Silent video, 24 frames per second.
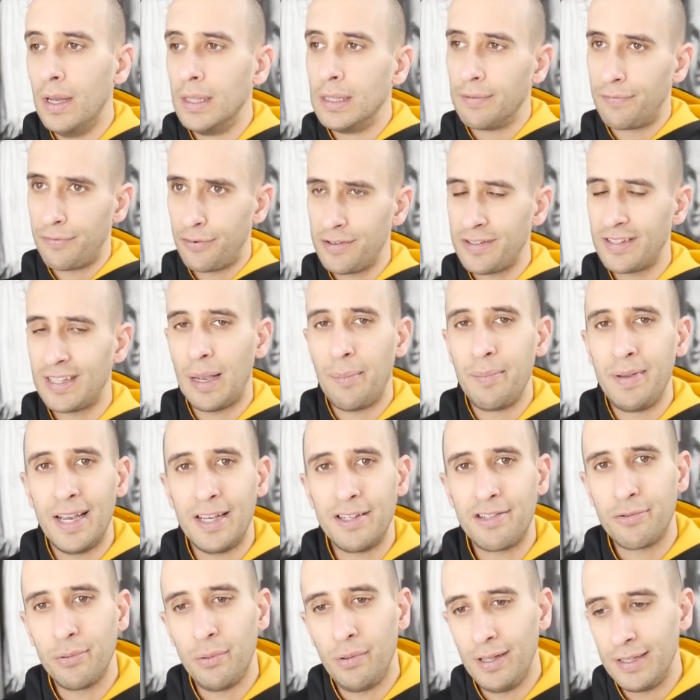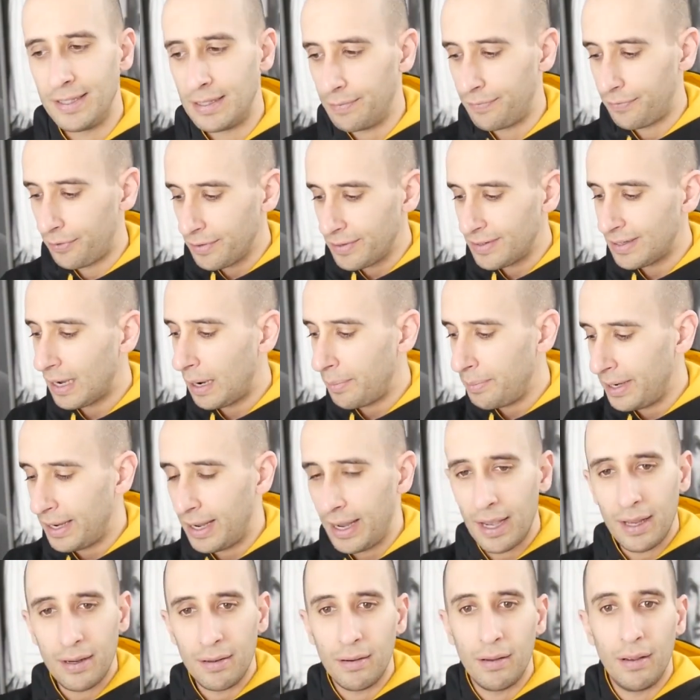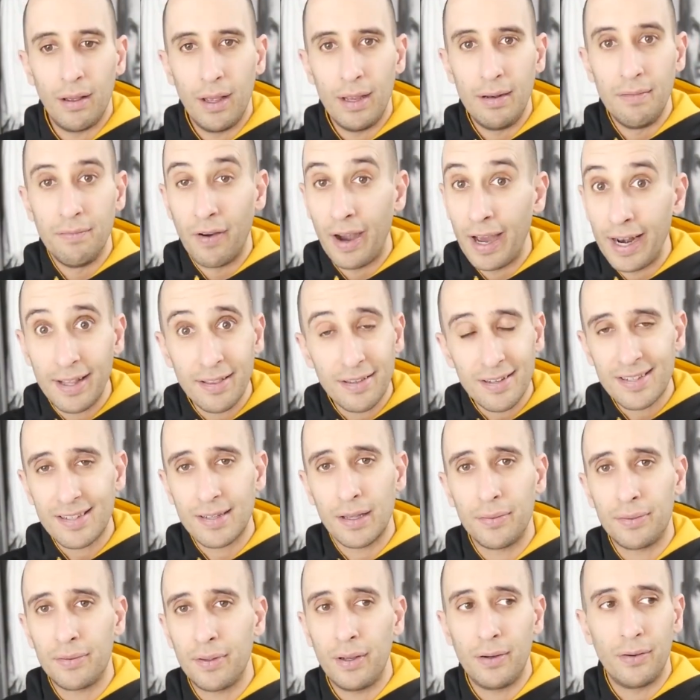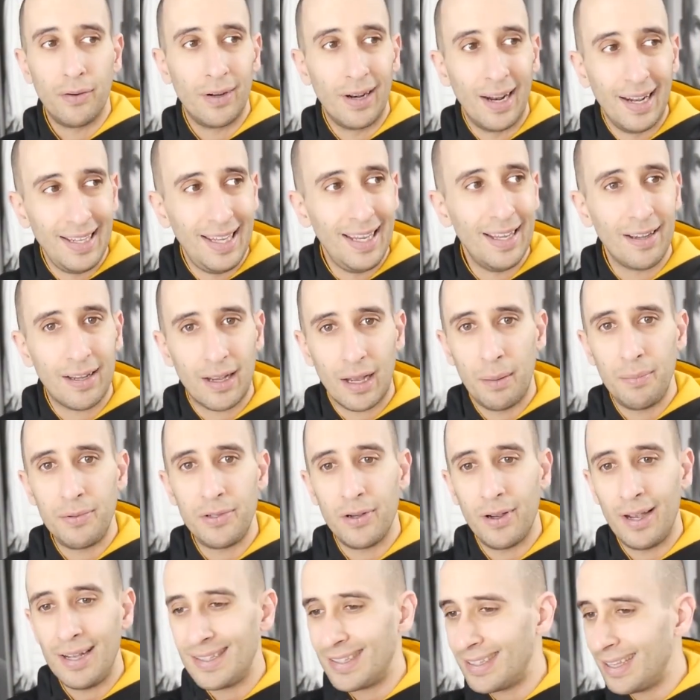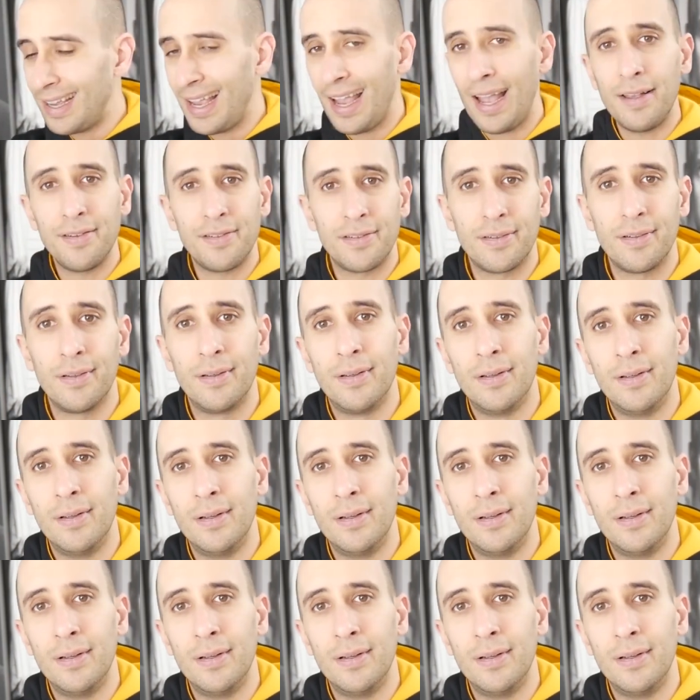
The first time yes rule is the first time you get invited to something or an idea comes to your head, say yes.